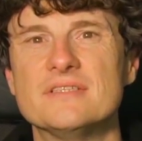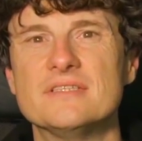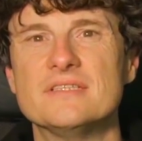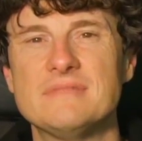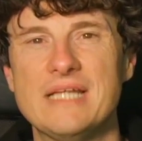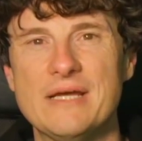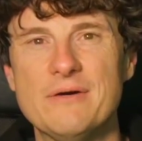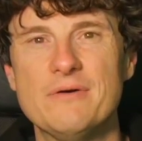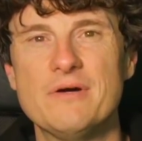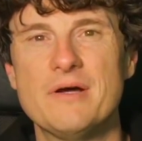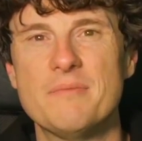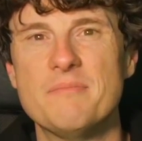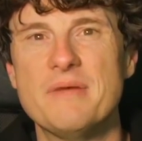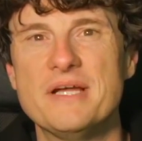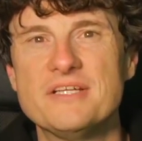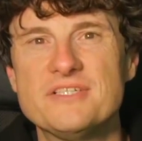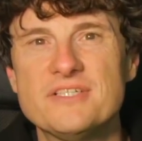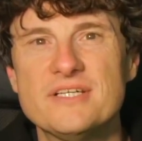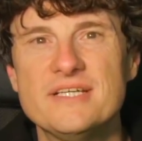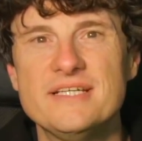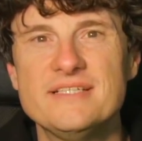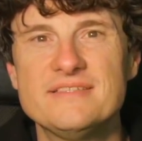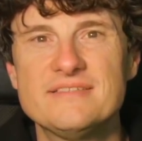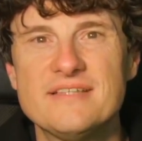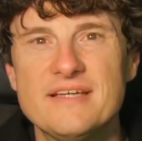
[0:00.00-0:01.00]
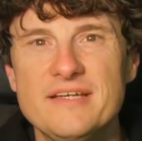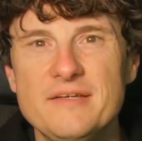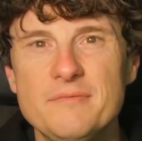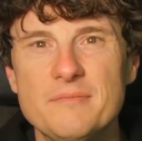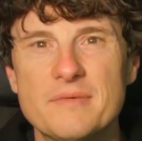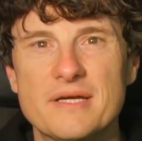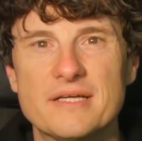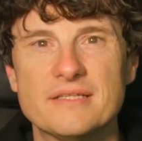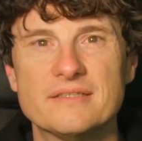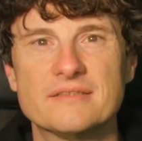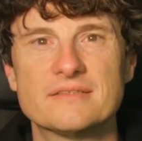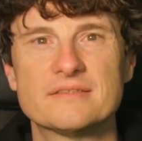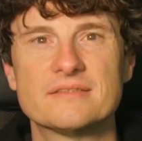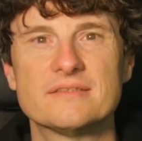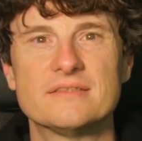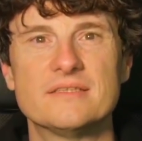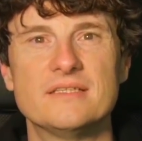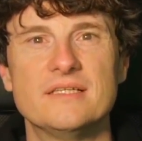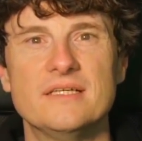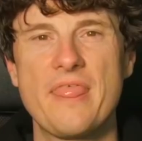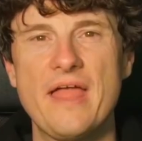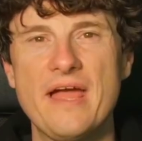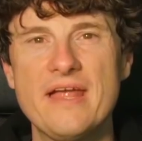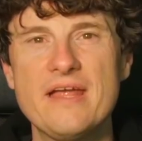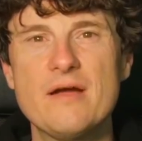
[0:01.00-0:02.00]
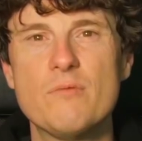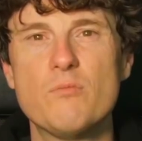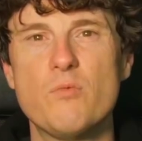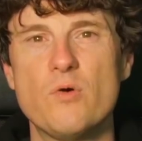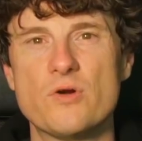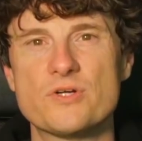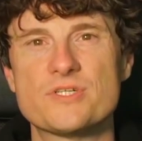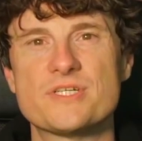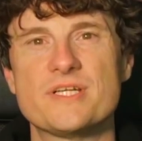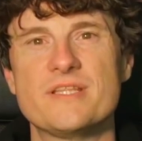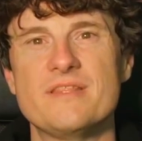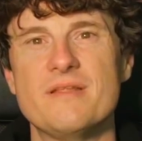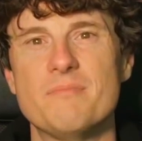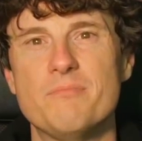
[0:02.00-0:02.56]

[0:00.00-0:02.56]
Now imagine his teammates. They are watching